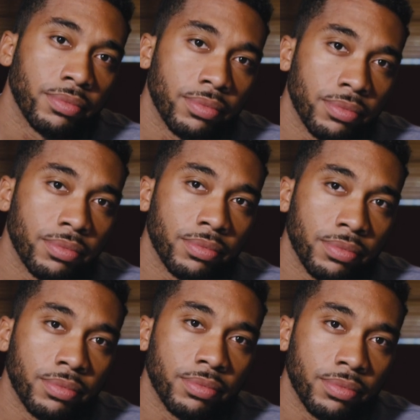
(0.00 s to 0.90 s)

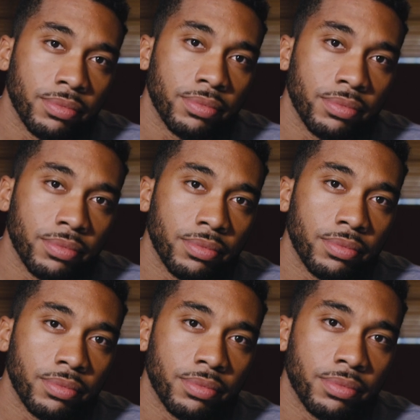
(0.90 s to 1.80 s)

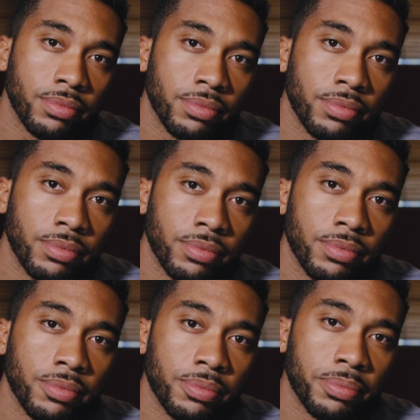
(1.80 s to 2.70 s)

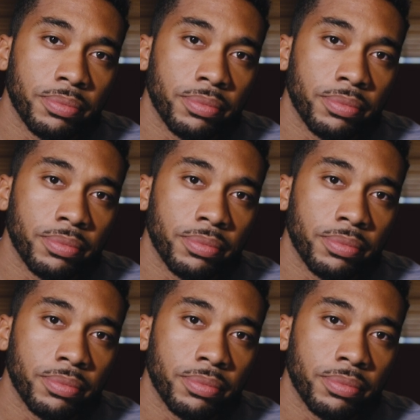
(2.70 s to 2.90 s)
(silent)